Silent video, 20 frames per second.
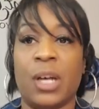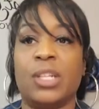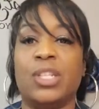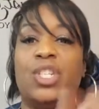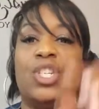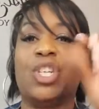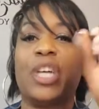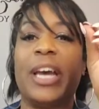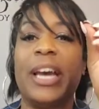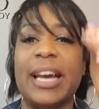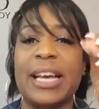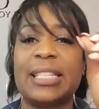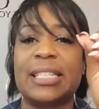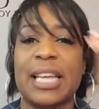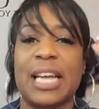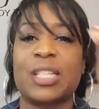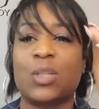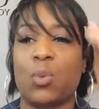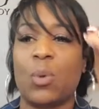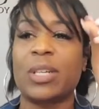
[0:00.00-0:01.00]

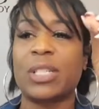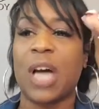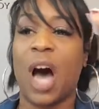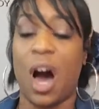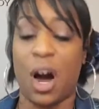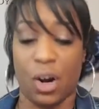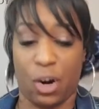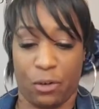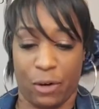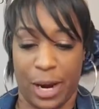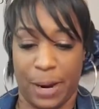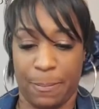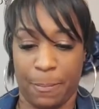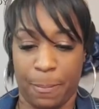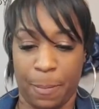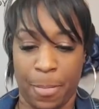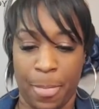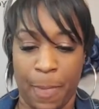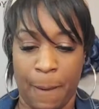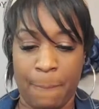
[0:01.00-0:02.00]
Jesus was hungry.
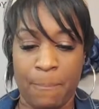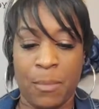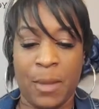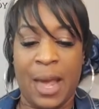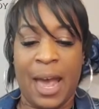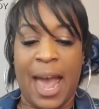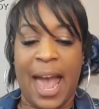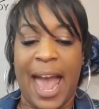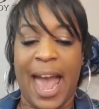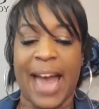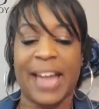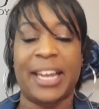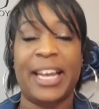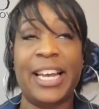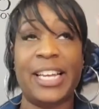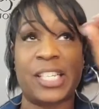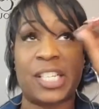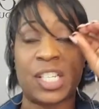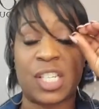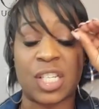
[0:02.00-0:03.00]
And
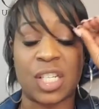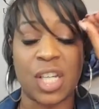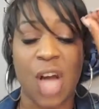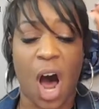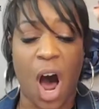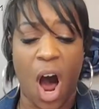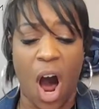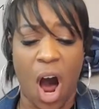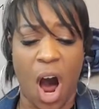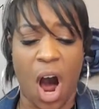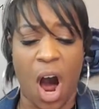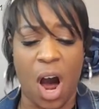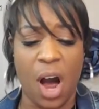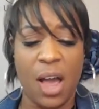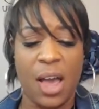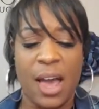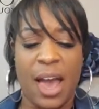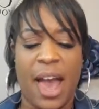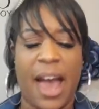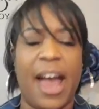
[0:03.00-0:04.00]
he saw
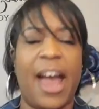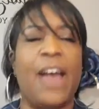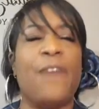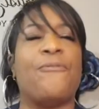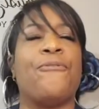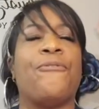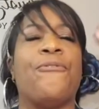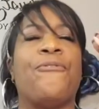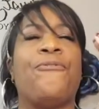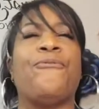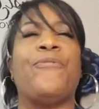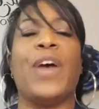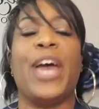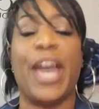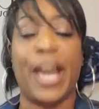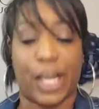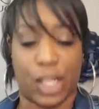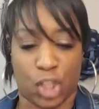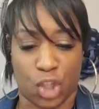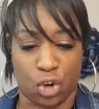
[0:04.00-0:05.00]
a
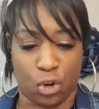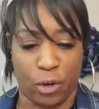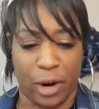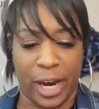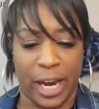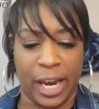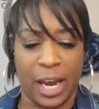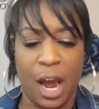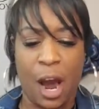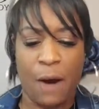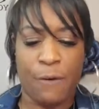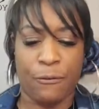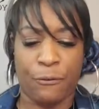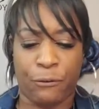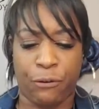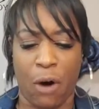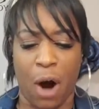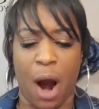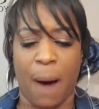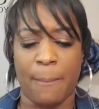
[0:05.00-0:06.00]
fig tree
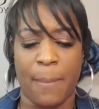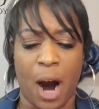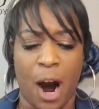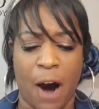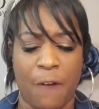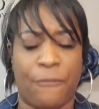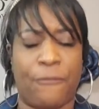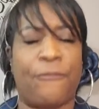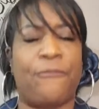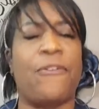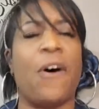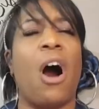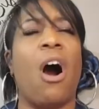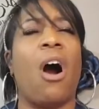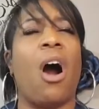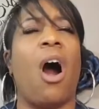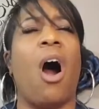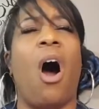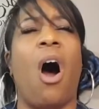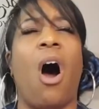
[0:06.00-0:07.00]
from
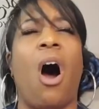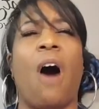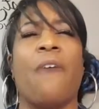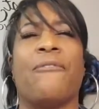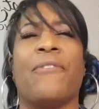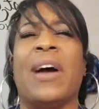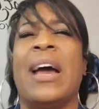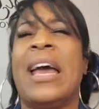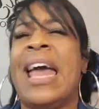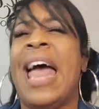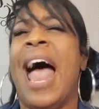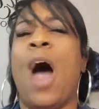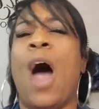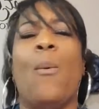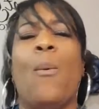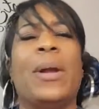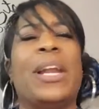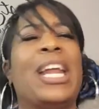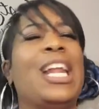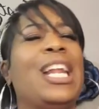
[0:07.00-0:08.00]
afar off.
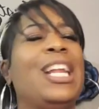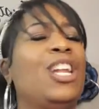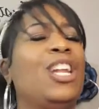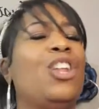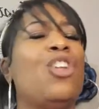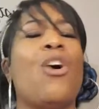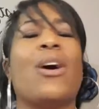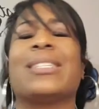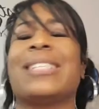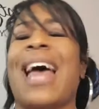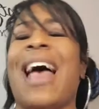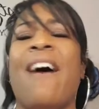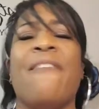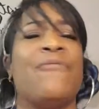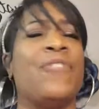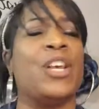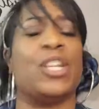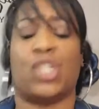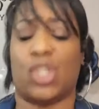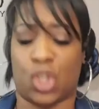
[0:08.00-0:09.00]
And when he looked
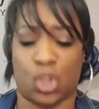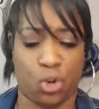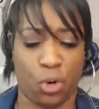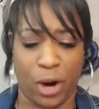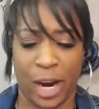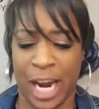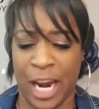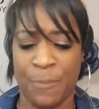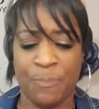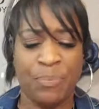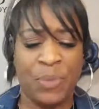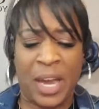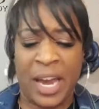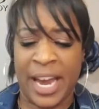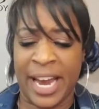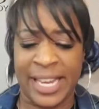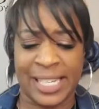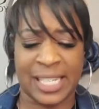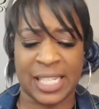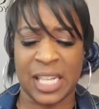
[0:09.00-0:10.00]
at this tree,
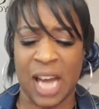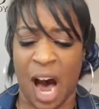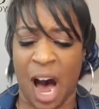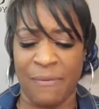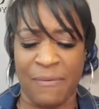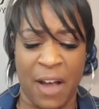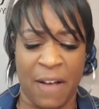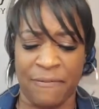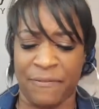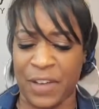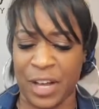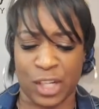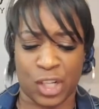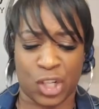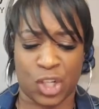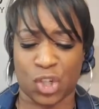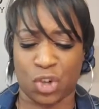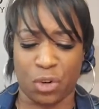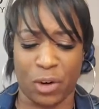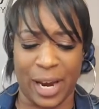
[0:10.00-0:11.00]
he saw that
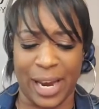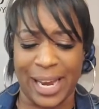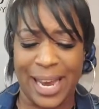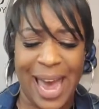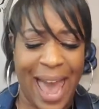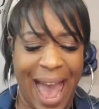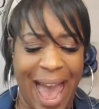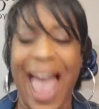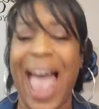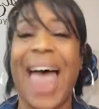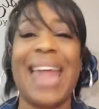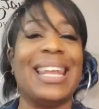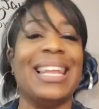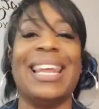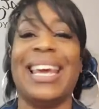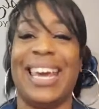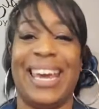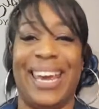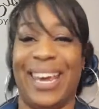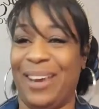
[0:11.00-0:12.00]
this tree had
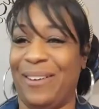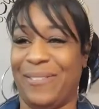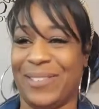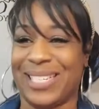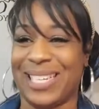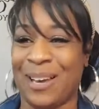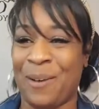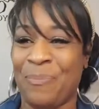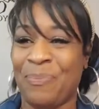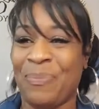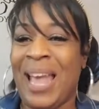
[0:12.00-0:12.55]
leaves.